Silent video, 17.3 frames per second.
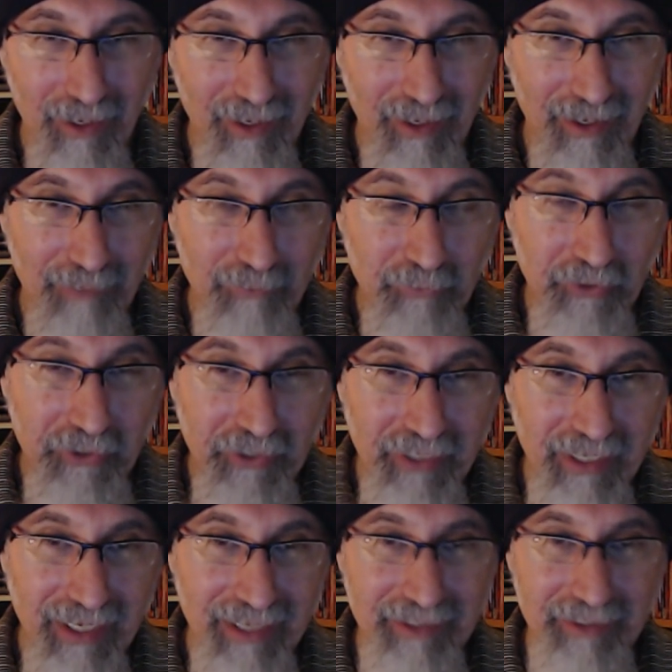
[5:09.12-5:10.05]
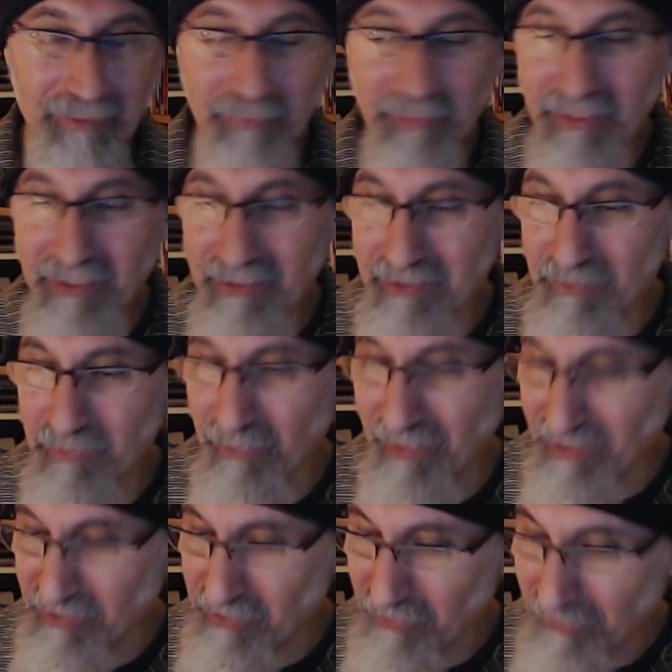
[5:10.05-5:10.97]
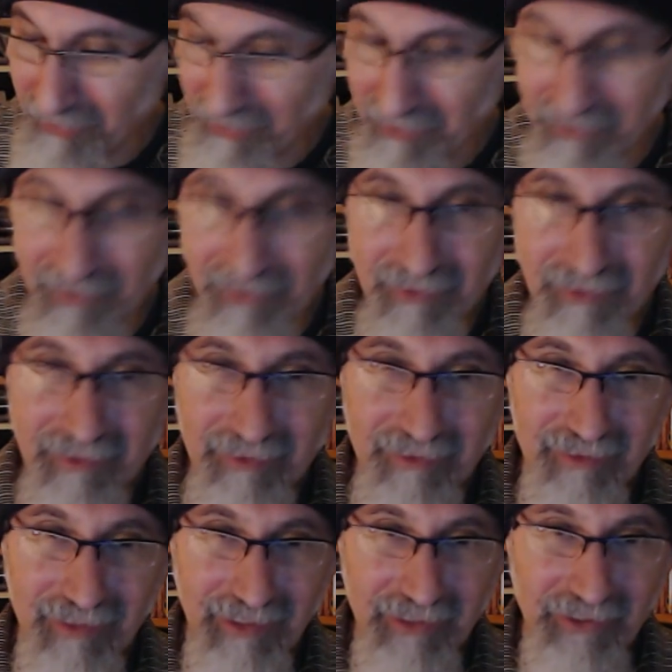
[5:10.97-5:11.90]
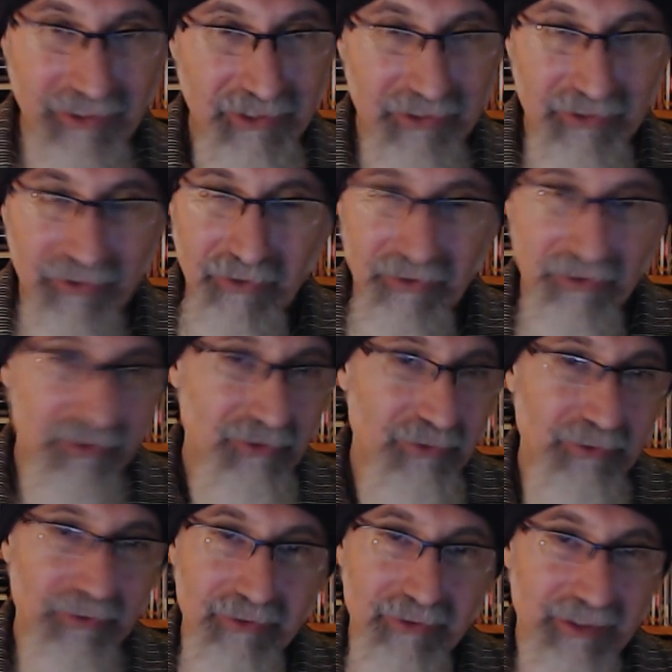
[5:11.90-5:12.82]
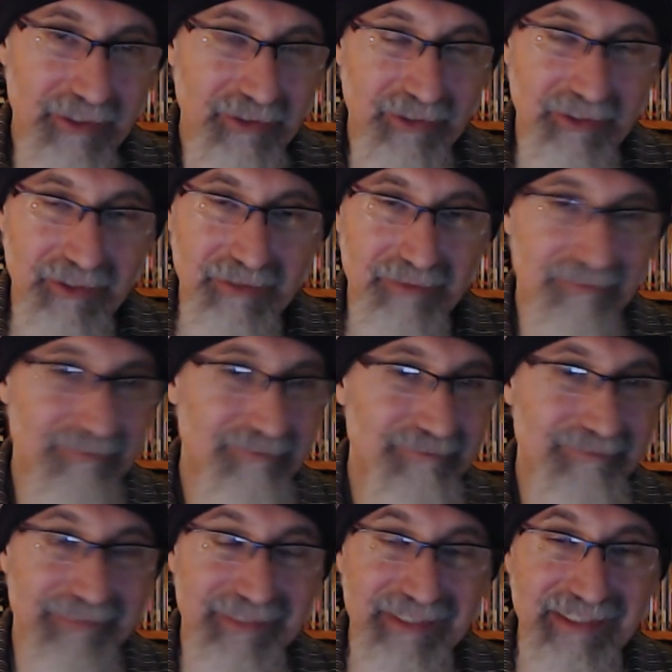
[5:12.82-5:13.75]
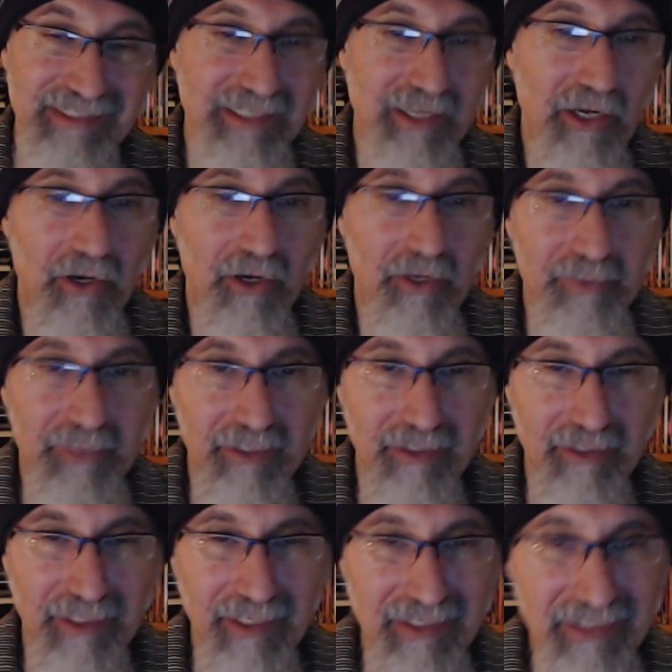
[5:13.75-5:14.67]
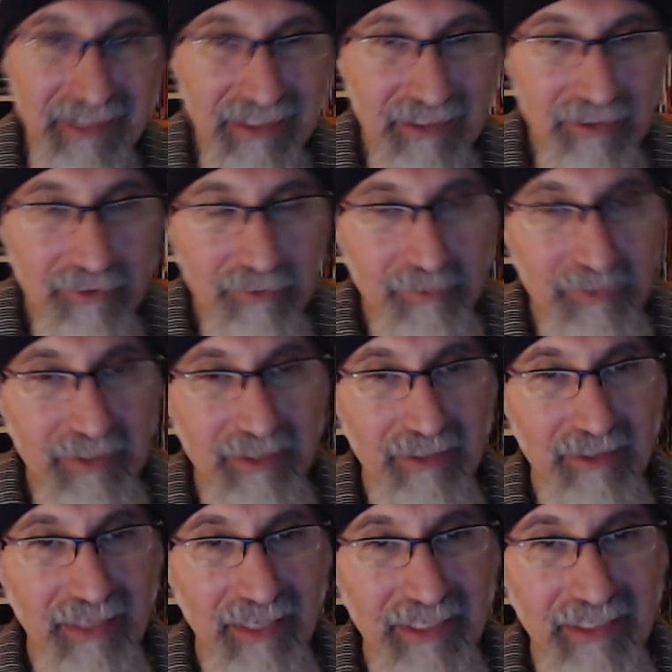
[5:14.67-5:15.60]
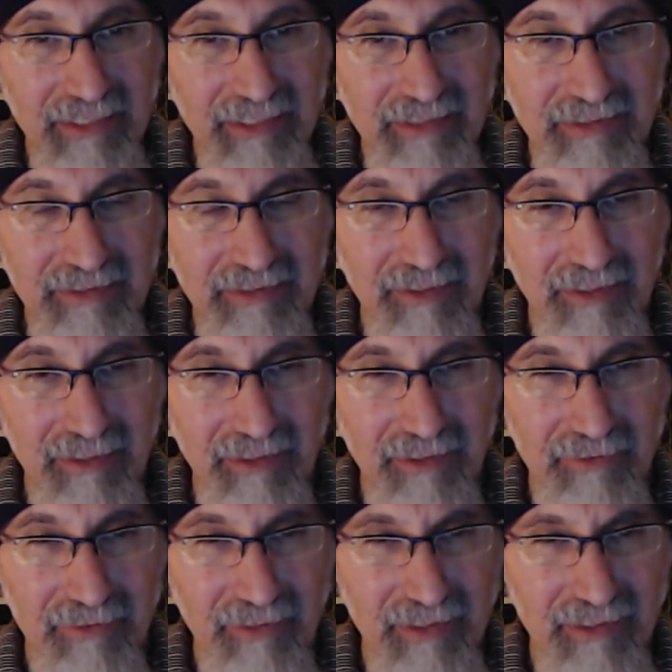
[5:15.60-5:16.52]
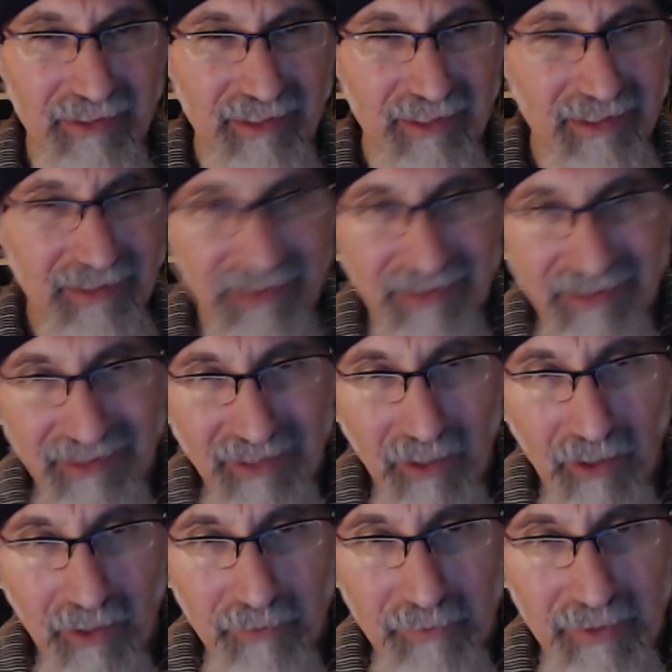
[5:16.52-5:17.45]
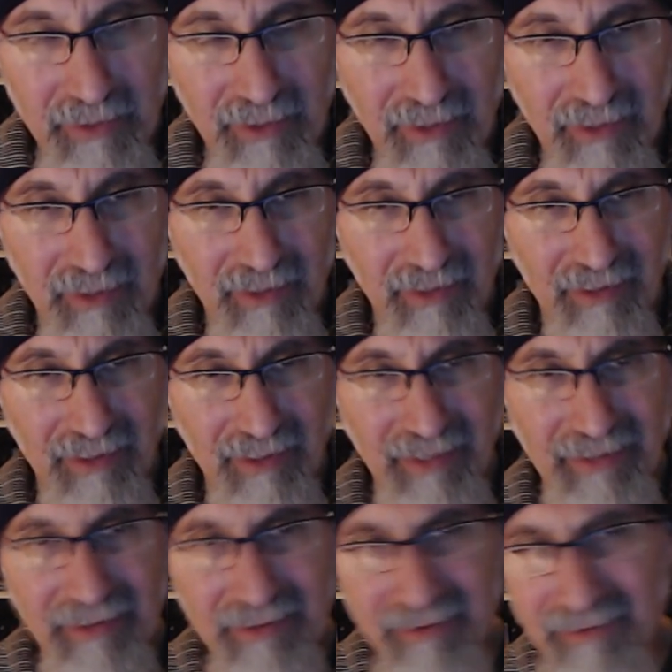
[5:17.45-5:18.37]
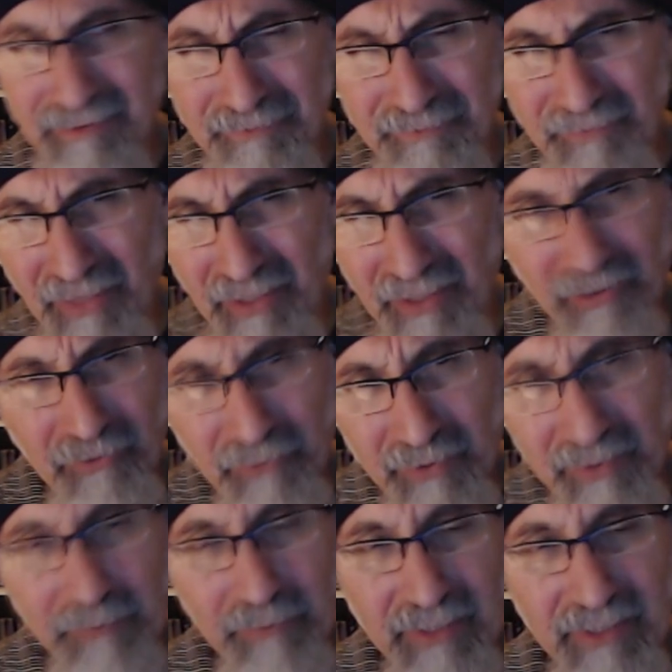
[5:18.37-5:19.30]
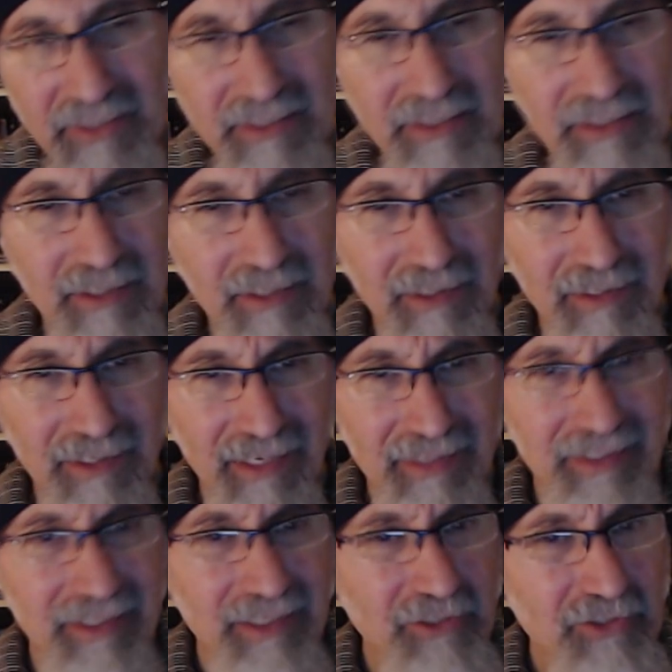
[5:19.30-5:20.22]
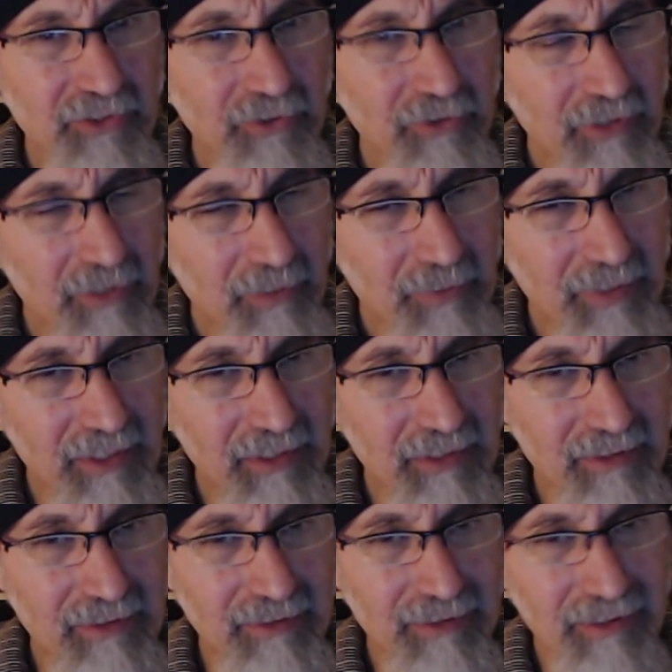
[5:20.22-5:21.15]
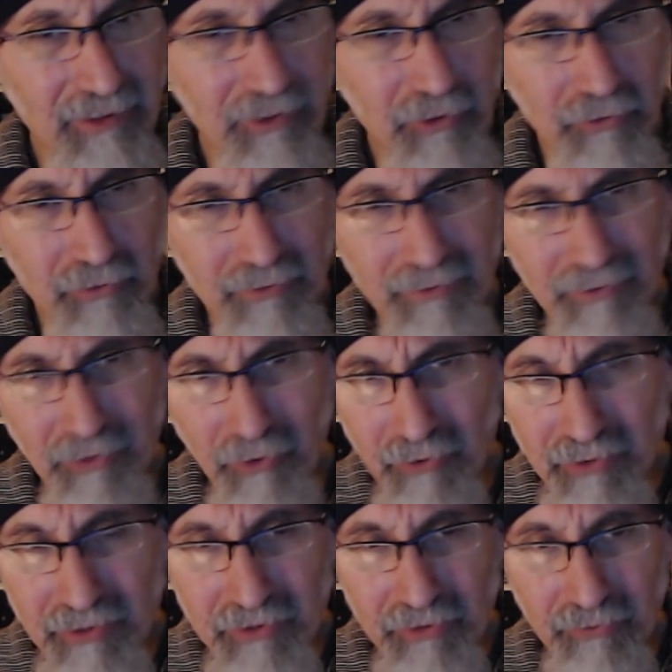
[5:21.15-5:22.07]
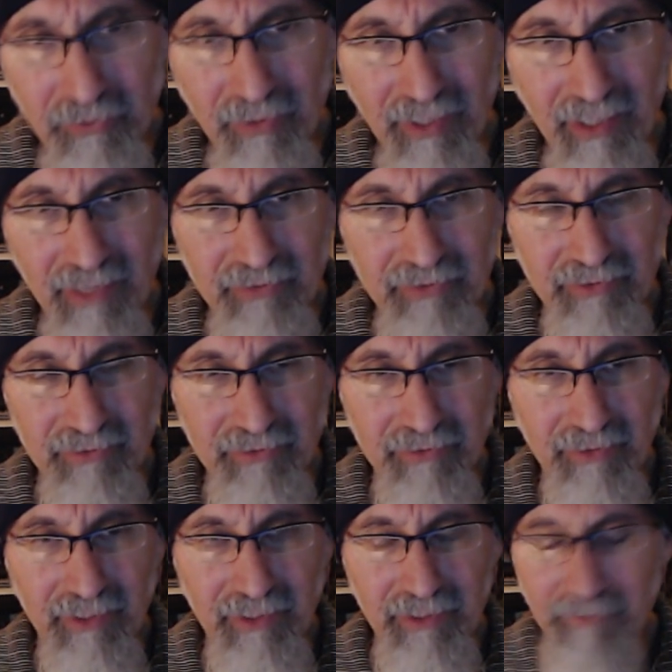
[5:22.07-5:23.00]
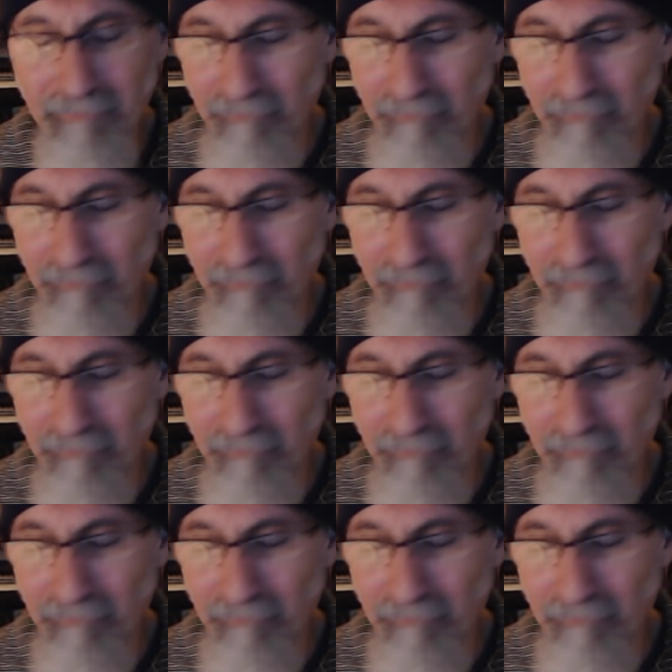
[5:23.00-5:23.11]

I'm good at it because when I started I just started tutoring just just as a hobby like I did a little bit in the 90s right just as a hobby and then I got really busy and then I started up again in early 2000s right